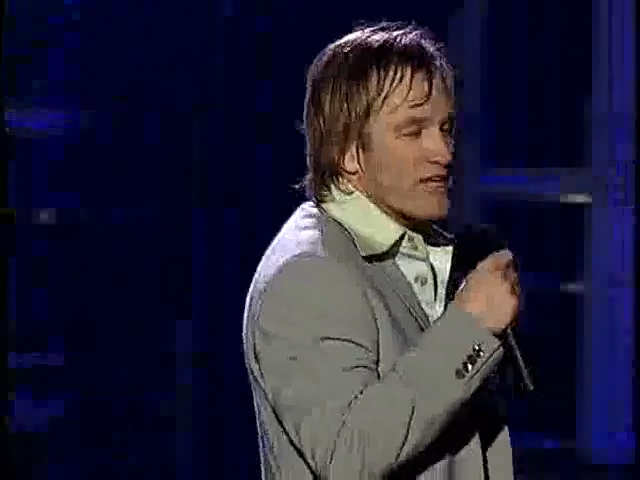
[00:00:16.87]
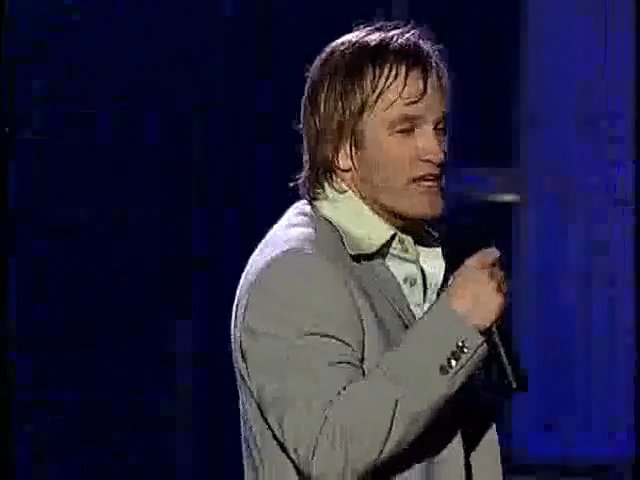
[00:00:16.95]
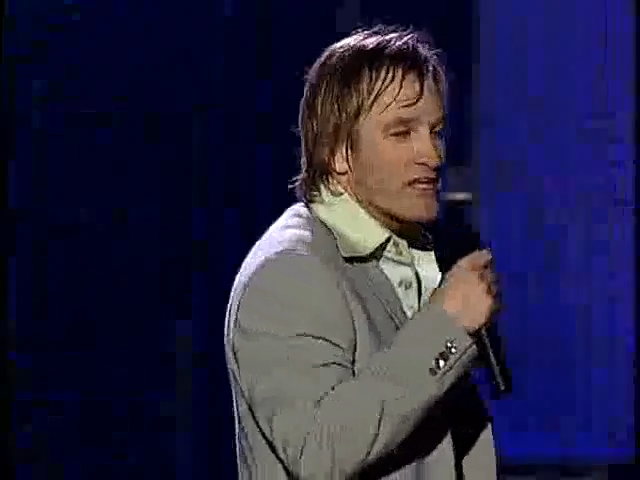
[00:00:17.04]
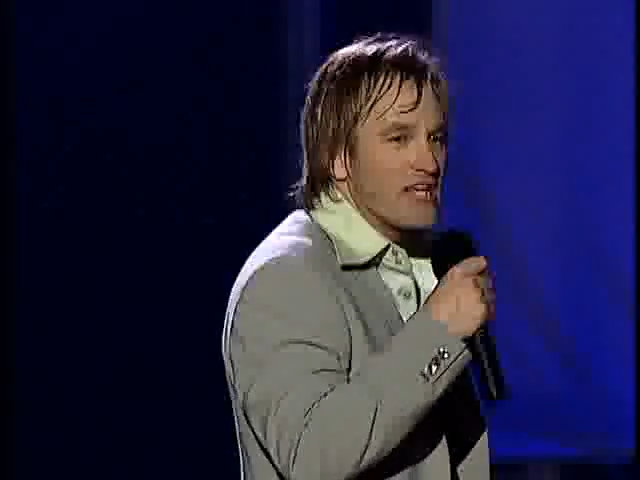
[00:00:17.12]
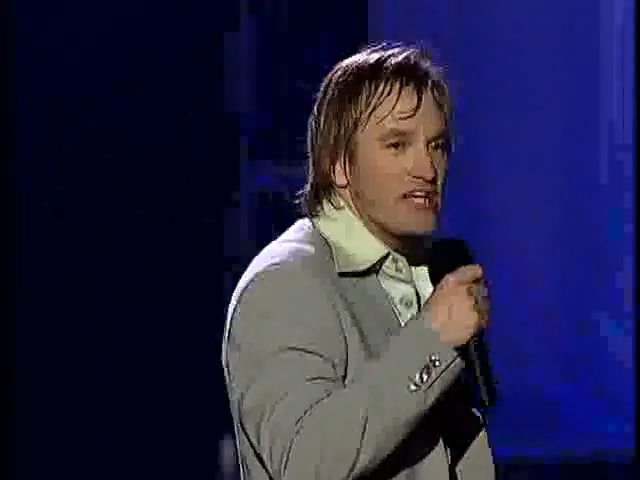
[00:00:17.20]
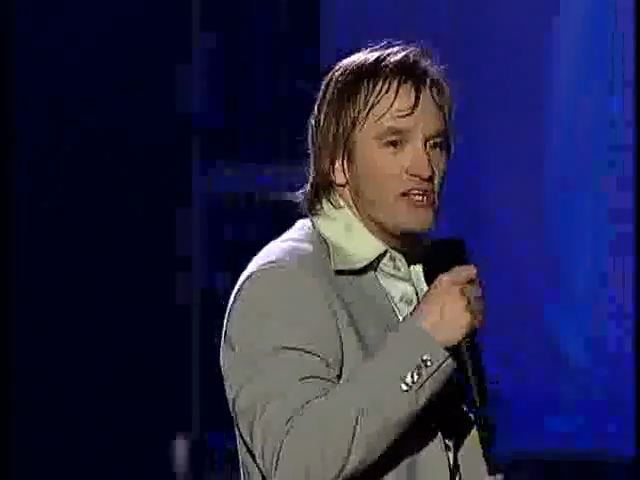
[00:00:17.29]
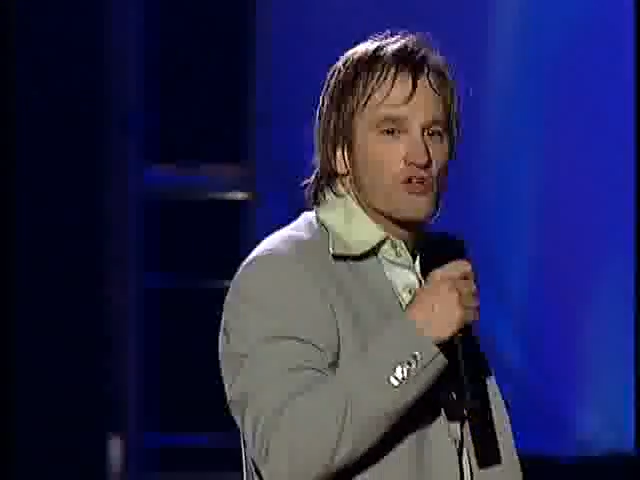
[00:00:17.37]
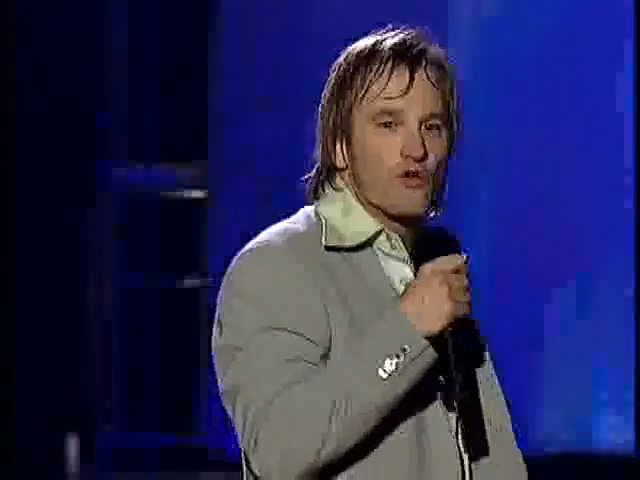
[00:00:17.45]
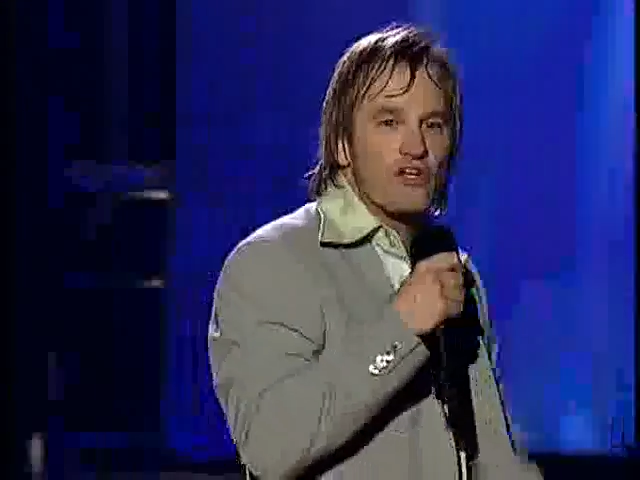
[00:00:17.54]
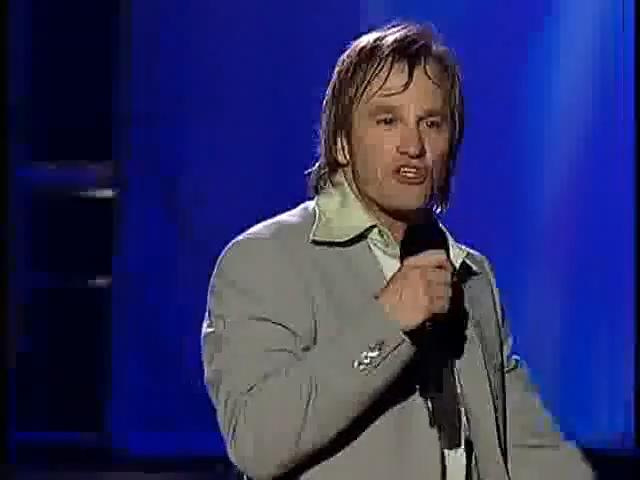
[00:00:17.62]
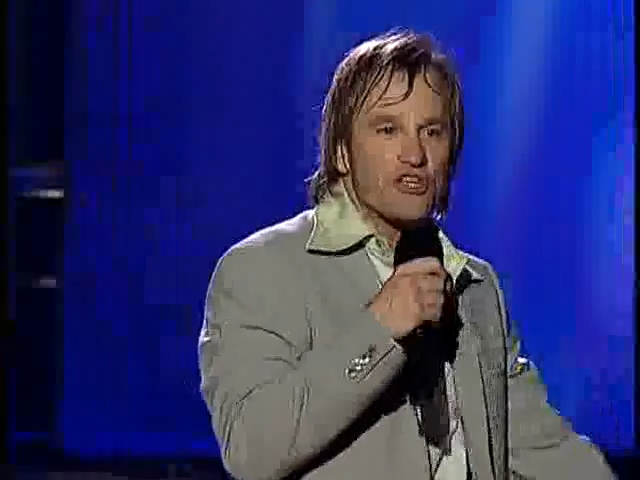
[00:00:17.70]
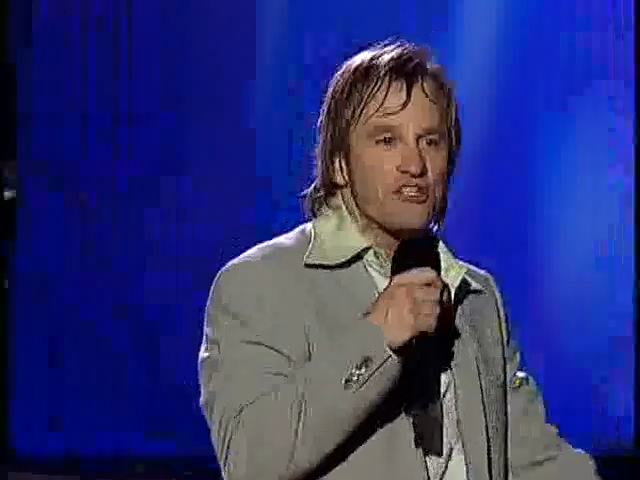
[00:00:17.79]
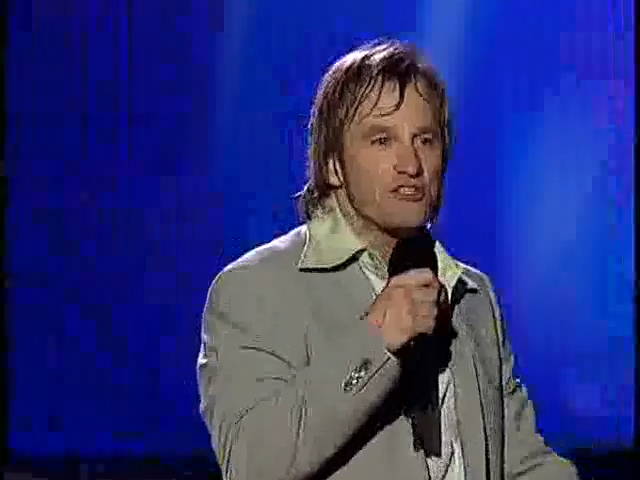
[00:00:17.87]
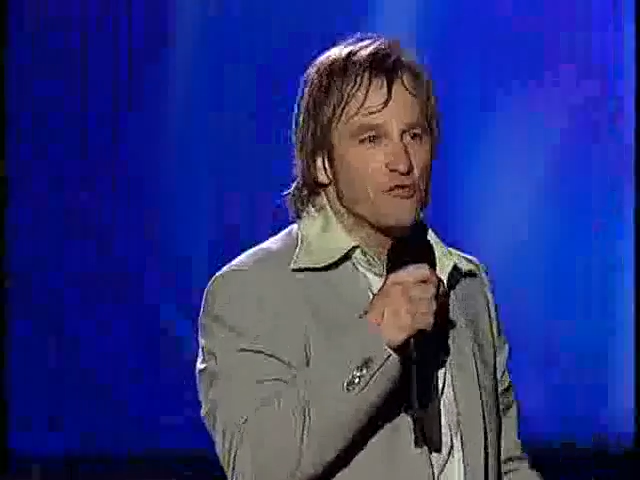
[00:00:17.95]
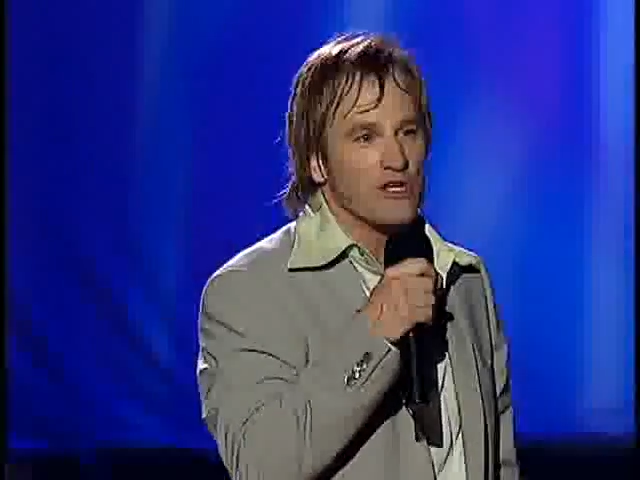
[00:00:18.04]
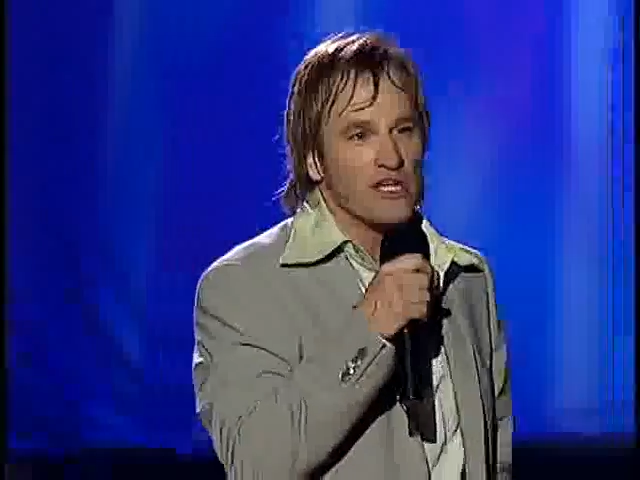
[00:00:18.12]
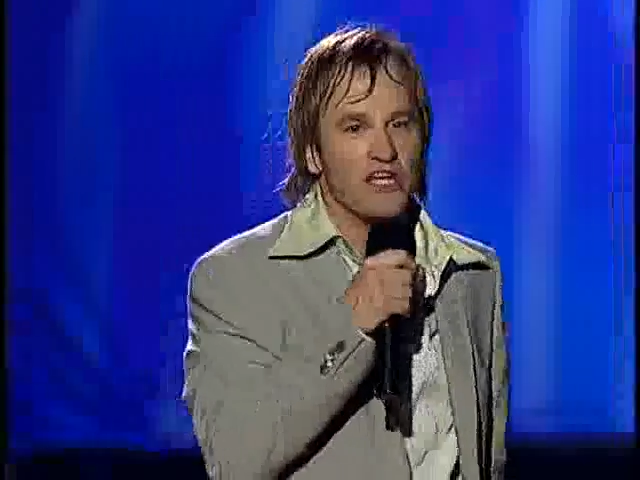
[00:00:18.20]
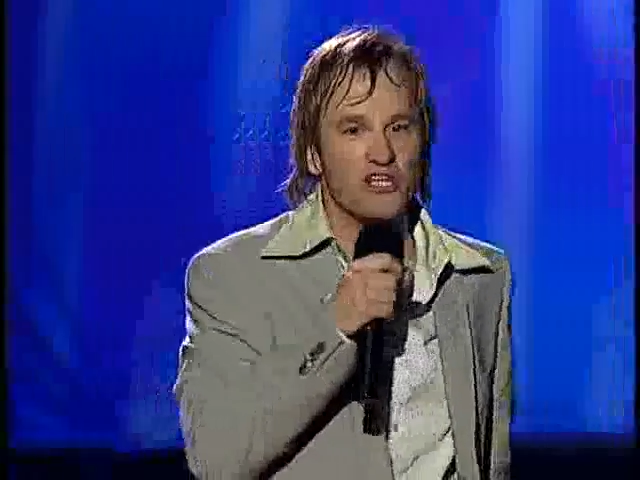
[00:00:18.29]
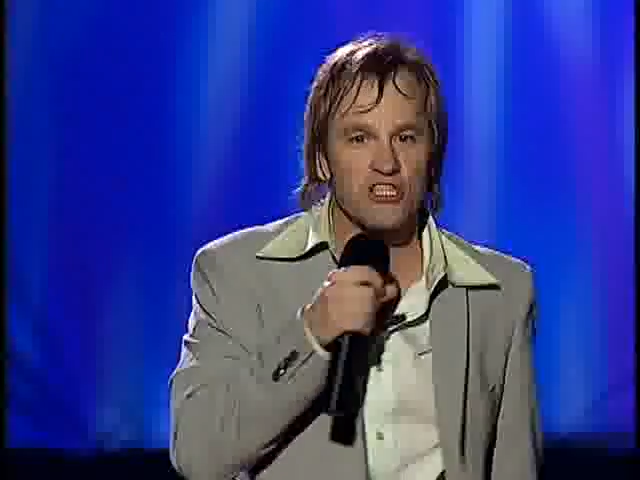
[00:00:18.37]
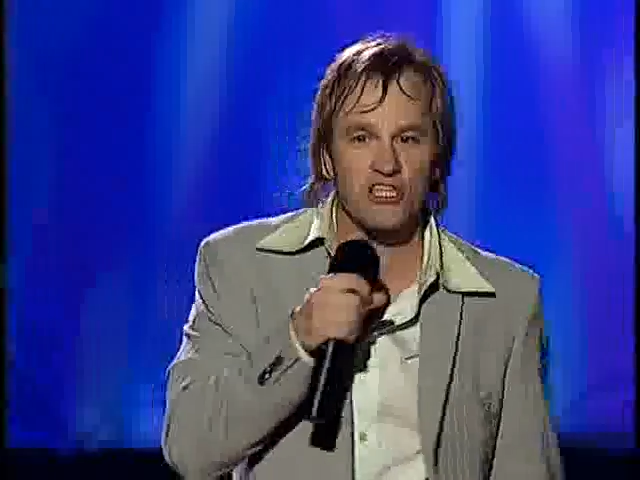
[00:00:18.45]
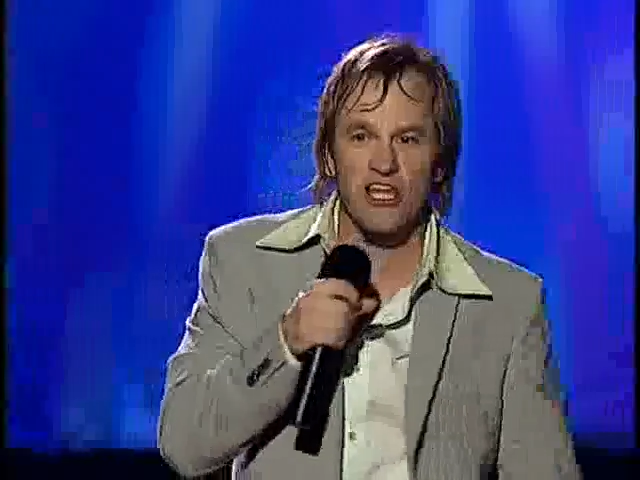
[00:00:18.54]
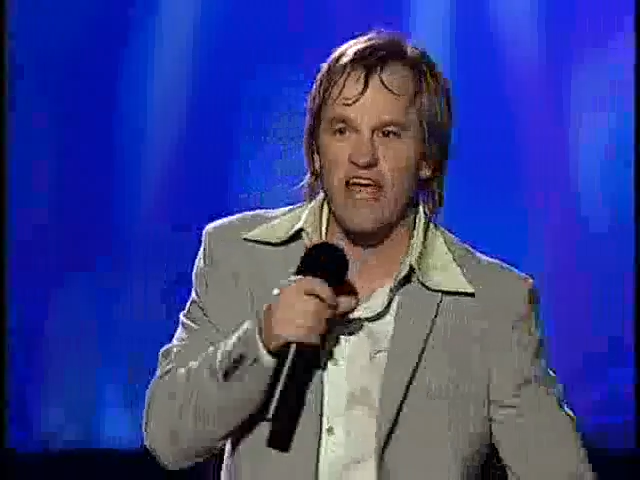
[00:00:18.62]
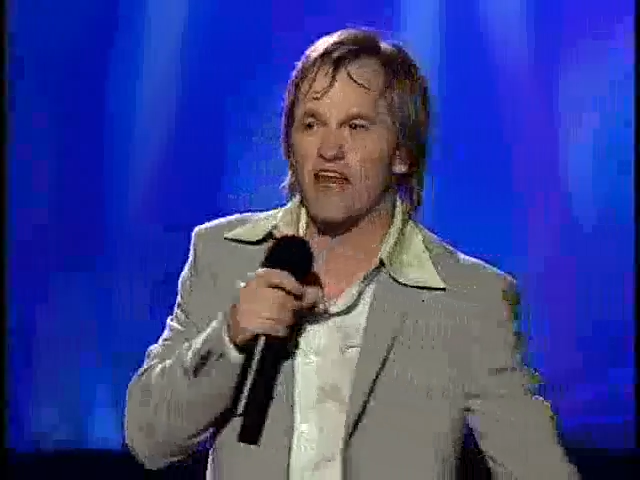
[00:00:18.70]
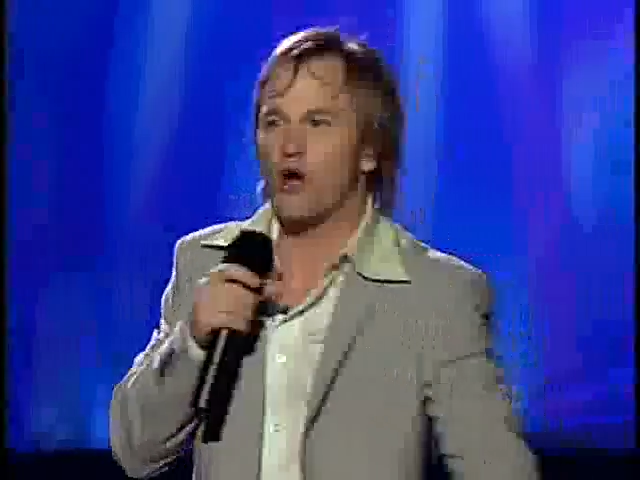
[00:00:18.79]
politically and Christians religiously.